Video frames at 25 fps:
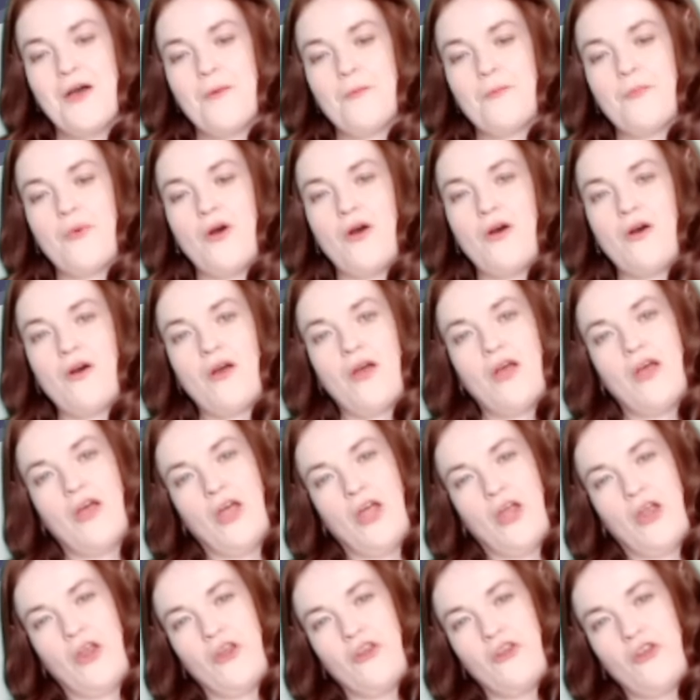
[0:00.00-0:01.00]
But
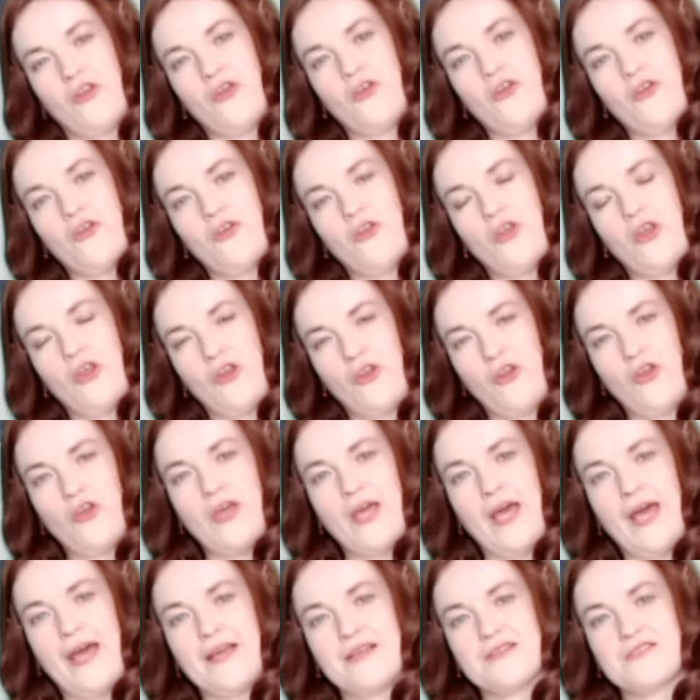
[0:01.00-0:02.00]
you, you
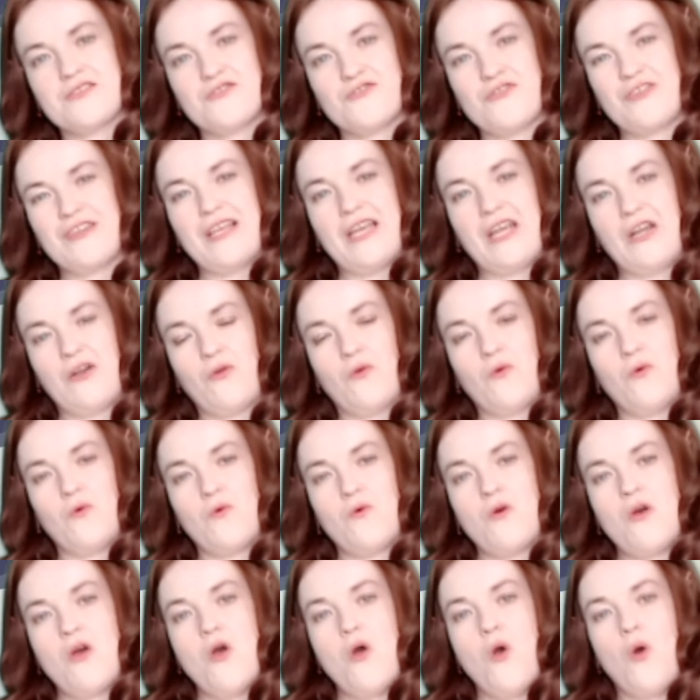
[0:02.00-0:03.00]
guys really
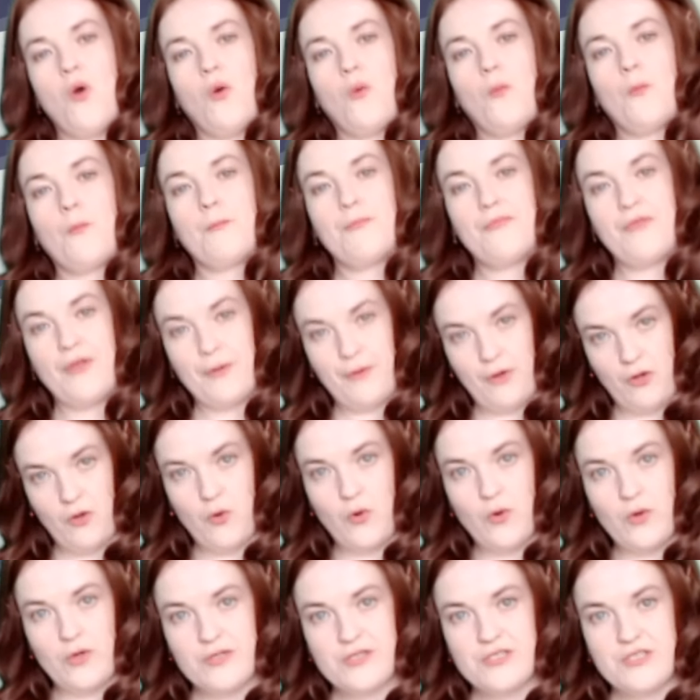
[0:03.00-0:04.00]
know the
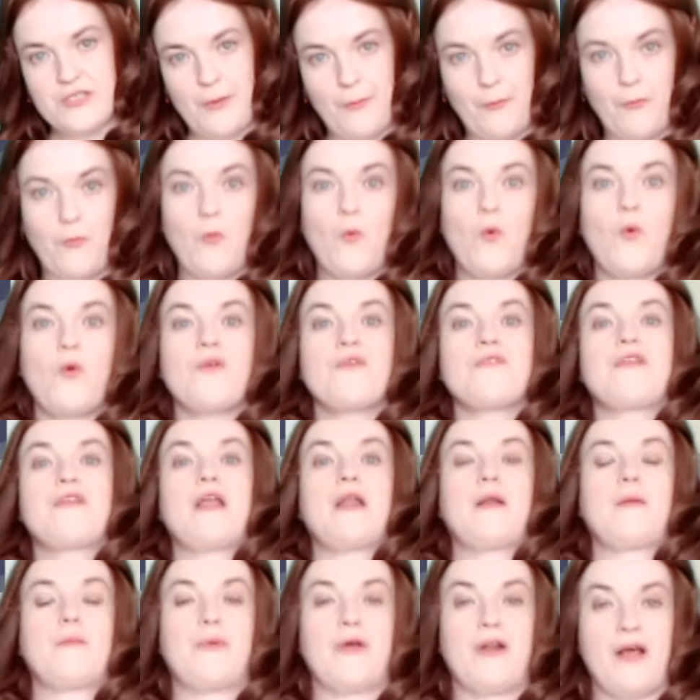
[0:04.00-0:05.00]
course more
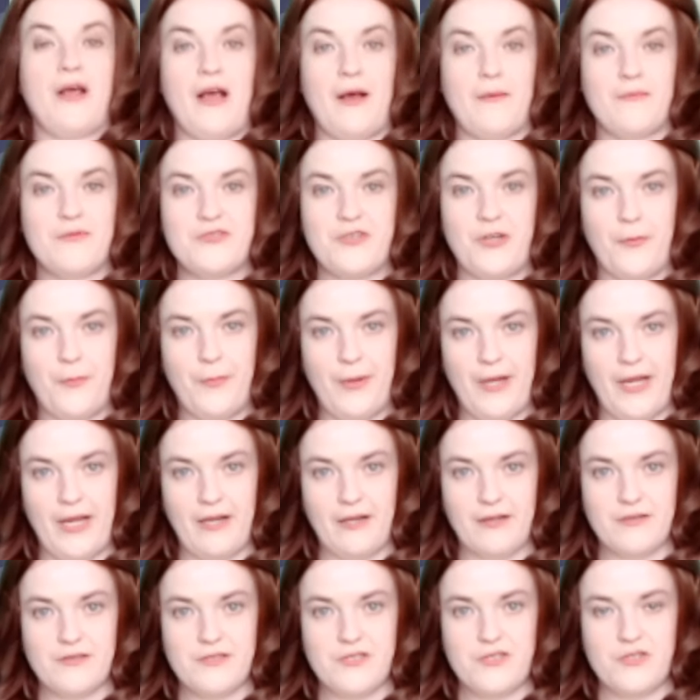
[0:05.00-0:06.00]
than perhaps your
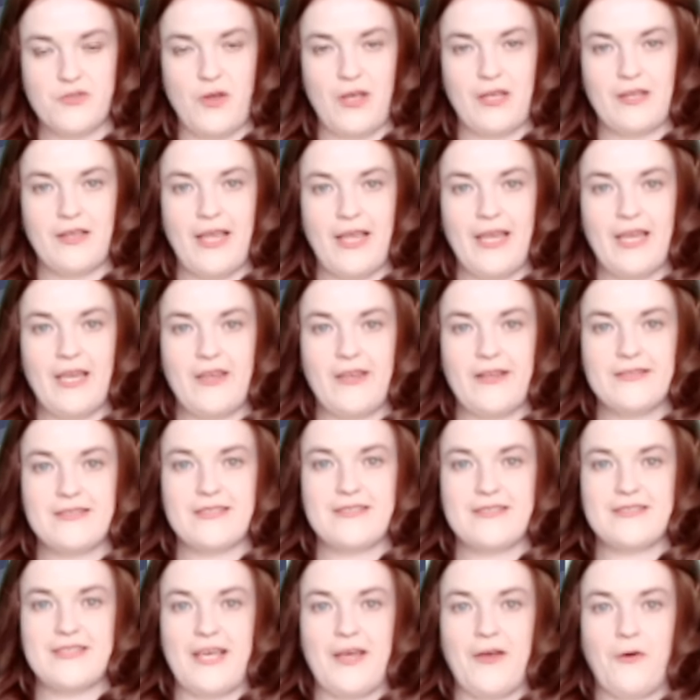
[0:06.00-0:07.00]
parents. So I'd like you to
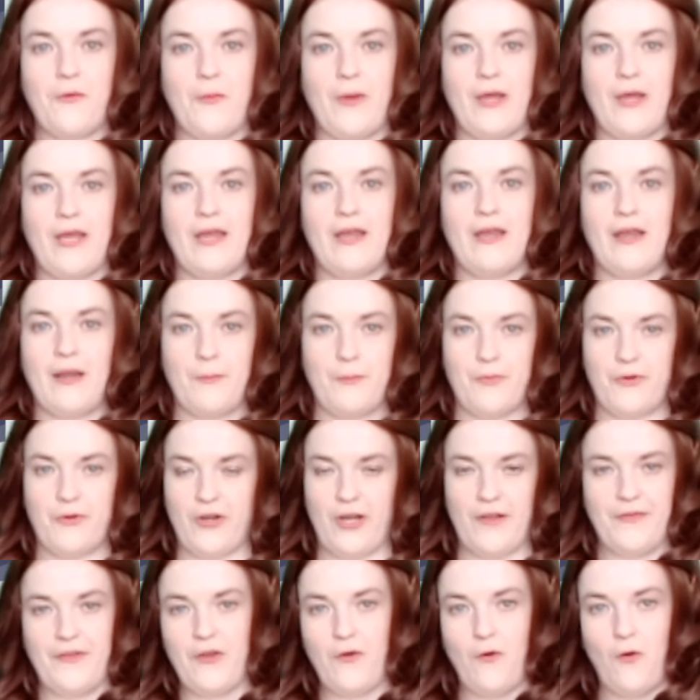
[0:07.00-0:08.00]
tell me and put
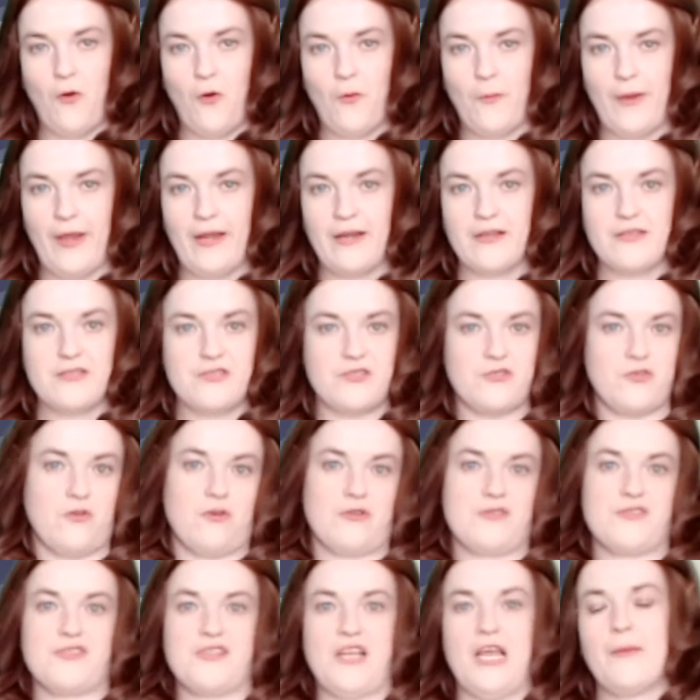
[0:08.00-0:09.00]
it in the comments
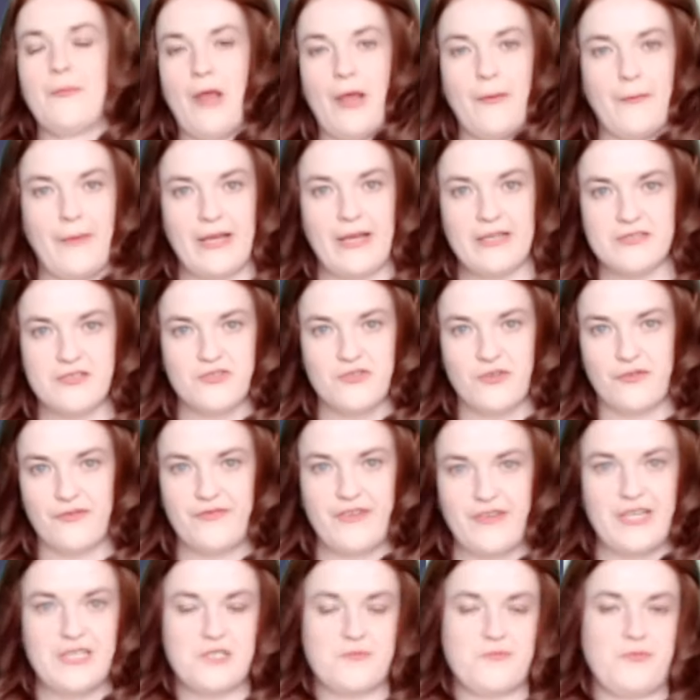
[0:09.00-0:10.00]
or send me a message on
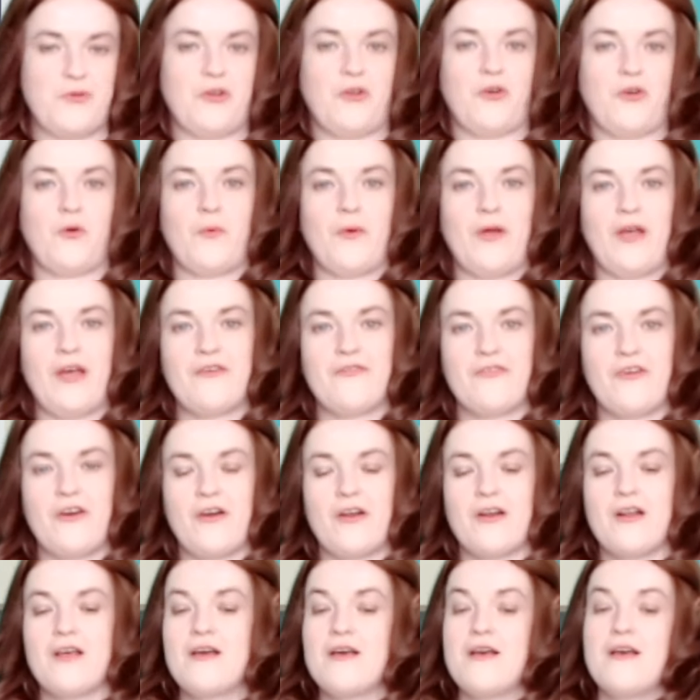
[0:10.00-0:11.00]
Facebook or whatever.